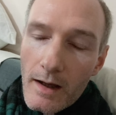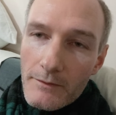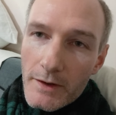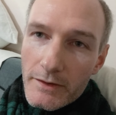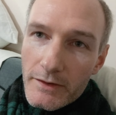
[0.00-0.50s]

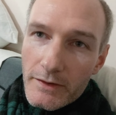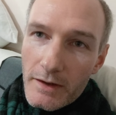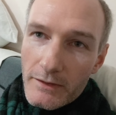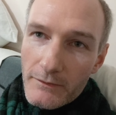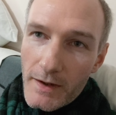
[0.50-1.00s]
I've noticed
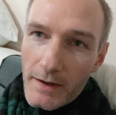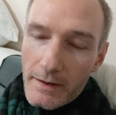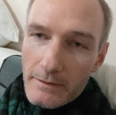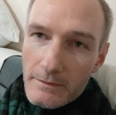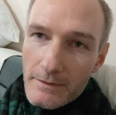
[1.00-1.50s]
this
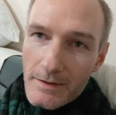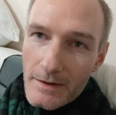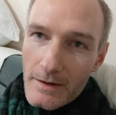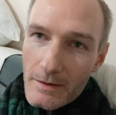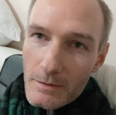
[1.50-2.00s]
thing
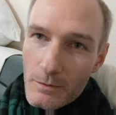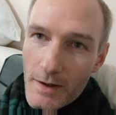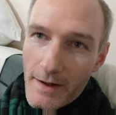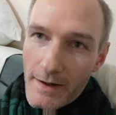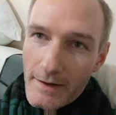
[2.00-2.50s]

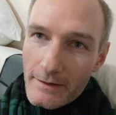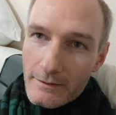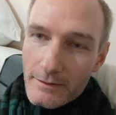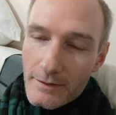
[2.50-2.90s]
where